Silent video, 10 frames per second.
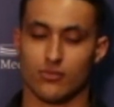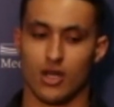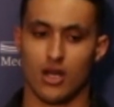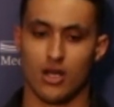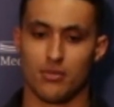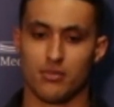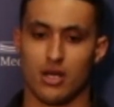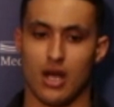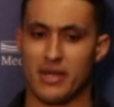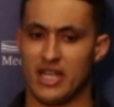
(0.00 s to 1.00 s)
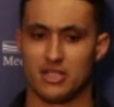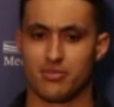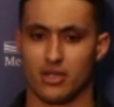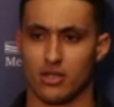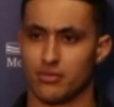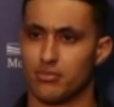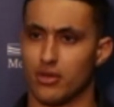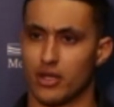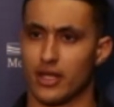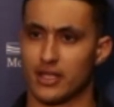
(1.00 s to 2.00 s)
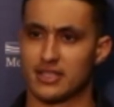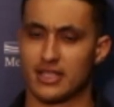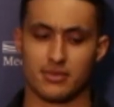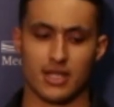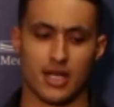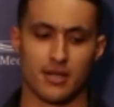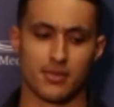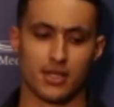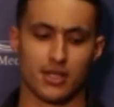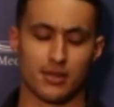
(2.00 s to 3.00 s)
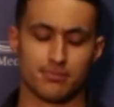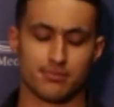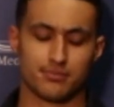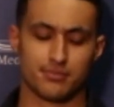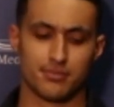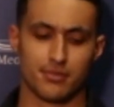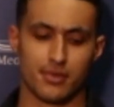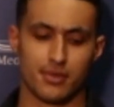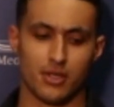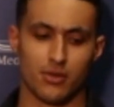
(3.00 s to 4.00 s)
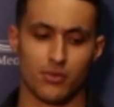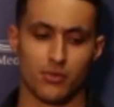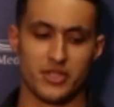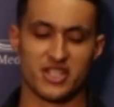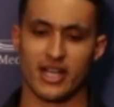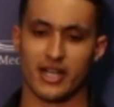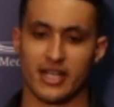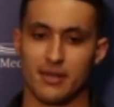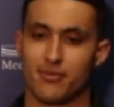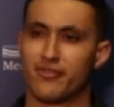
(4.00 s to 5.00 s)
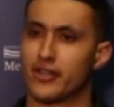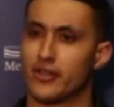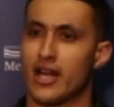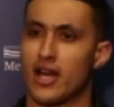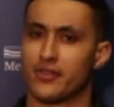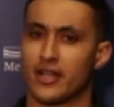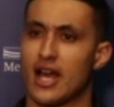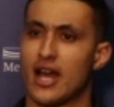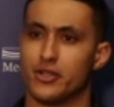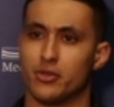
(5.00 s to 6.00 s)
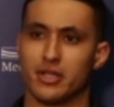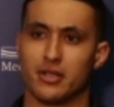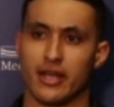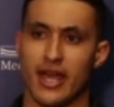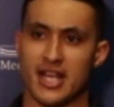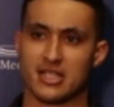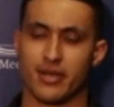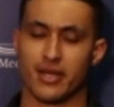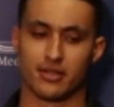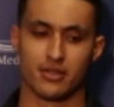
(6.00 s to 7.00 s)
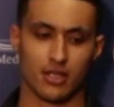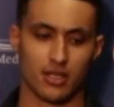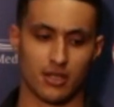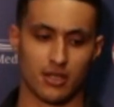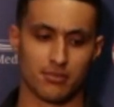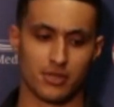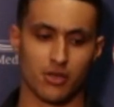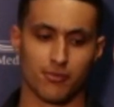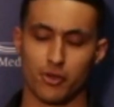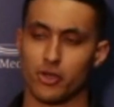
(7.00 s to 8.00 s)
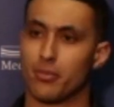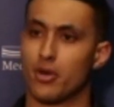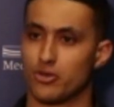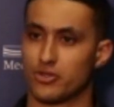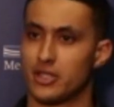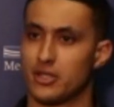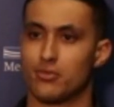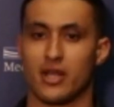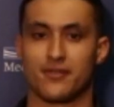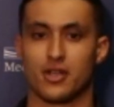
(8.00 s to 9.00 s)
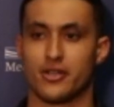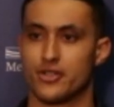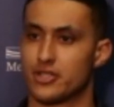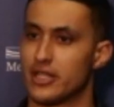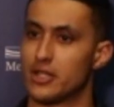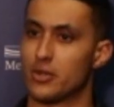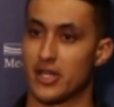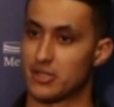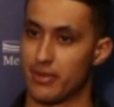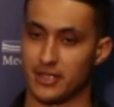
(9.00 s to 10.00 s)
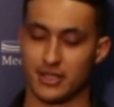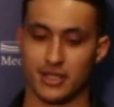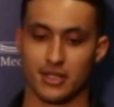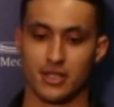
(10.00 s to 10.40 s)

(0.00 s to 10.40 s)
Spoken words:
I mean, he's been good, but at the same time, you know, we just got to keep figuring out the continuity aspect. You know, if we're going to post him, we have to understand the right spacing.